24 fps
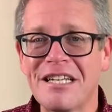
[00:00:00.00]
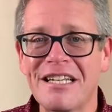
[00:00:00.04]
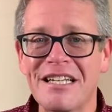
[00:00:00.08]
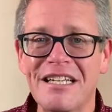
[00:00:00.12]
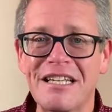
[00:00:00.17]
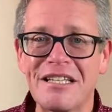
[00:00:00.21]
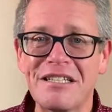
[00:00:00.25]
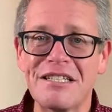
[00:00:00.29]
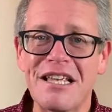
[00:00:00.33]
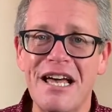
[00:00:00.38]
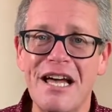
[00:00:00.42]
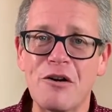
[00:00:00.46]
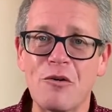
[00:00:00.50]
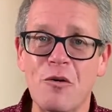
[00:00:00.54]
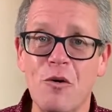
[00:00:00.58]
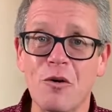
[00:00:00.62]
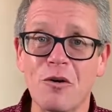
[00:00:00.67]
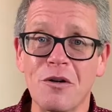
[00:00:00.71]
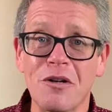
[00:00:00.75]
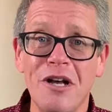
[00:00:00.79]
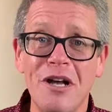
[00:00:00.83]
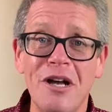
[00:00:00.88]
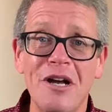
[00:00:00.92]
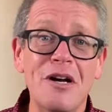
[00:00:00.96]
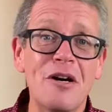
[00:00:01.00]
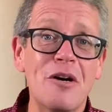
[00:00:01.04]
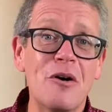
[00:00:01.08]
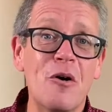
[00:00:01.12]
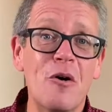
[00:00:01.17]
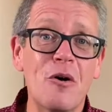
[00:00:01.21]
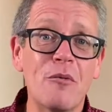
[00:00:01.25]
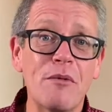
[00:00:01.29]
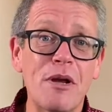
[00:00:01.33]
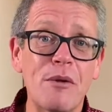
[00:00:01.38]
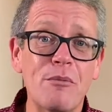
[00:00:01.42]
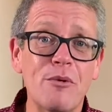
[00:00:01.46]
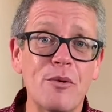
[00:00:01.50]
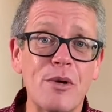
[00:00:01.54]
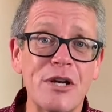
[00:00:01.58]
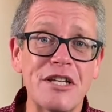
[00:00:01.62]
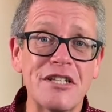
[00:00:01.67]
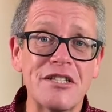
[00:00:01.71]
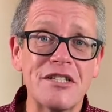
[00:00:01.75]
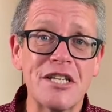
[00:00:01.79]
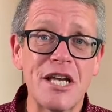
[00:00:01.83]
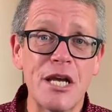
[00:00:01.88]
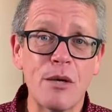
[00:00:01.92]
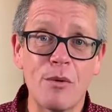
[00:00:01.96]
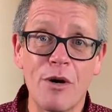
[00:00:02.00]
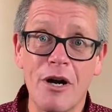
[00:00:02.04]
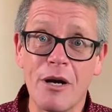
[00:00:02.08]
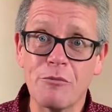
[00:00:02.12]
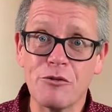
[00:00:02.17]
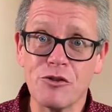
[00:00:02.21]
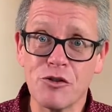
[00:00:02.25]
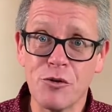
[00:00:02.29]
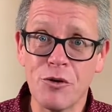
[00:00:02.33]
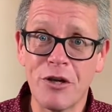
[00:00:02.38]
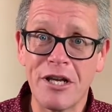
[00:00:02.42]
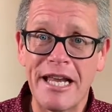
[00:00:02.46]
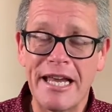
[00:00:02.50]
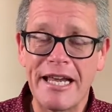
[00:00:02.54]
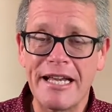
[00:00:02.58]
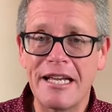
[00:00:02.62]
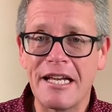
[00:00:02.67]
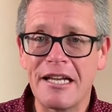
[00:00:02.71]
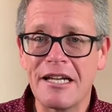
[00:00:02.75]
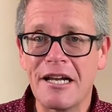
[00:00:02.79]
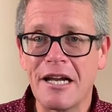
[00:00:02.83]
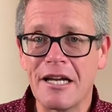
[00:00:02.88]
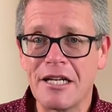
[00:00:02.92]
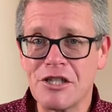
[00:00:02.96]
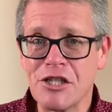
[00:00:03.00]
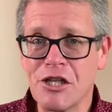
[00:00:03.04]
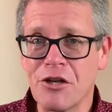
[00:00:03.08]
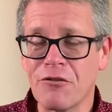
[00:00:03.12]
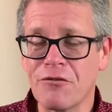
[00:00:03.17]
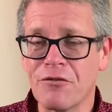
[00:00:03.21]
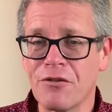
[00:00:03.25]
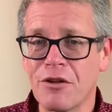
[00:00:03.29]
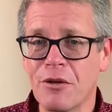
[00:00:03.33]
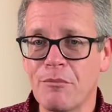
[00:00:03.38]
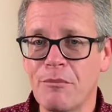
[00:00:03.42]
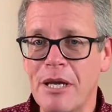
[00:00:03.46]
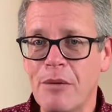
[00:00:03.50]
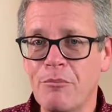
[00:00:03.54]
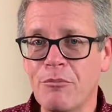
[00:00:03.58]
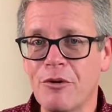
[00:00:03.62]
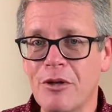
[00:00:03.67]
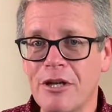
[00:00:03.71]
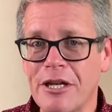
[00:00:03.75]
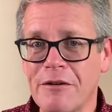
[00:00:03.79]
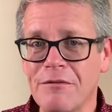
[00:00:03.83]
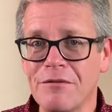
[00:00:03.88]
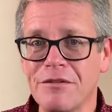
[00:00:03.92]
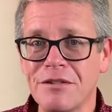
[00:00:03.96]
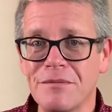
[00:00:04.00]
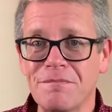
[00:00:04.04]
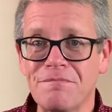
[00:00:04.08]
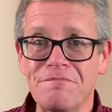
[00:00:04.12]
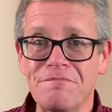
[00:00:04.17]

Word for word: is that, or, or maybe we can say, well, I'm true Canadian and I cheer for the Maple Leafs.